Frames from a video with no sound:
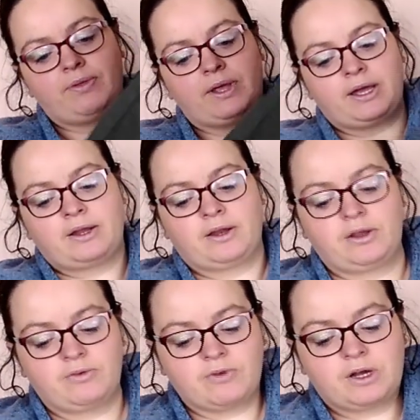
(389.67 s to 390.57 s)
And then
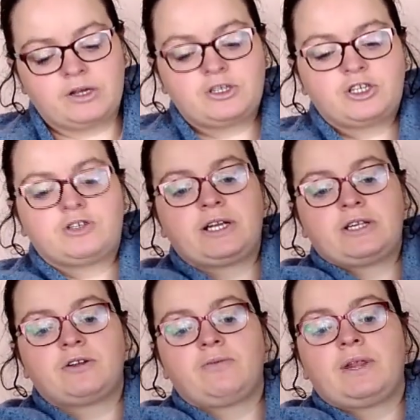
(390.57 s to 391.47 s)
you've got
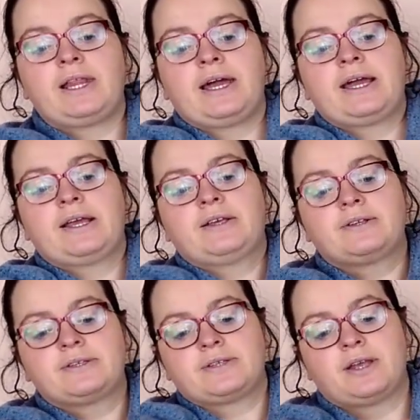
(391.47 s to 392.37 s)
stretch on the
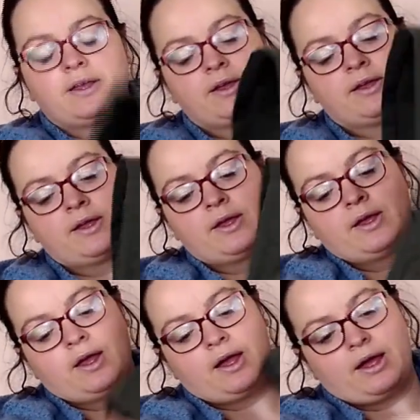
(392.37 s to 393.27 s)
legs.
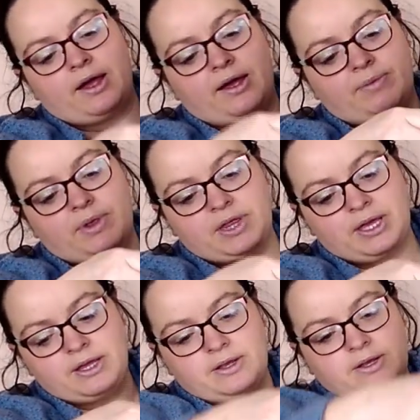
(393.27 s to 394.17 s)
Um,
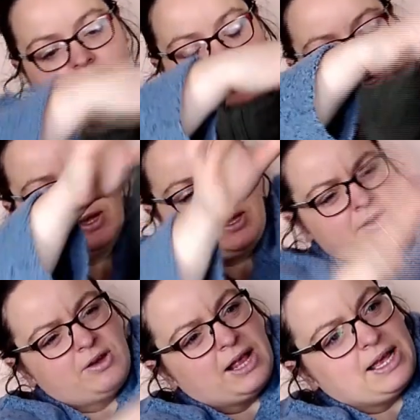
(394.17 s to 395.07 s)
the you
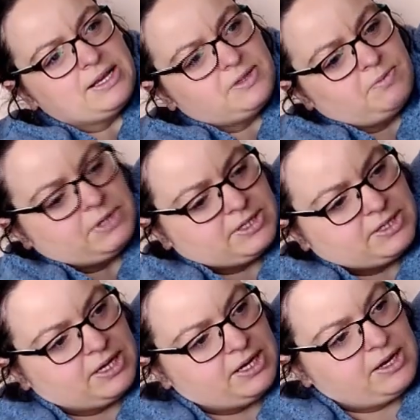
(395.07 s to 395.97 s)
could class them as
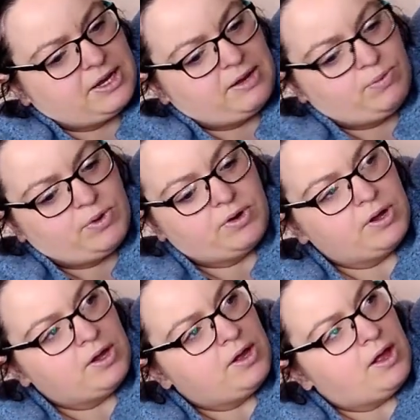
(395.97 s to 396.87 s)
skinny, but
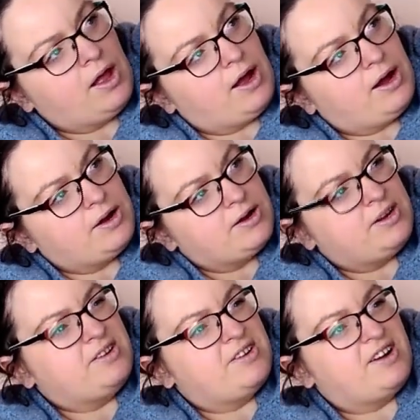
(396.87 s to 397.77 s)

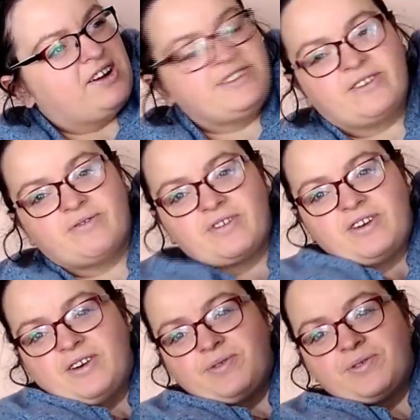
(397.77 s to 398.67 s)
I I don't
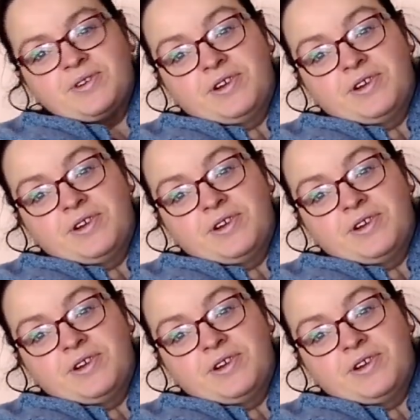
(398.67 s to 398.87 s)
know.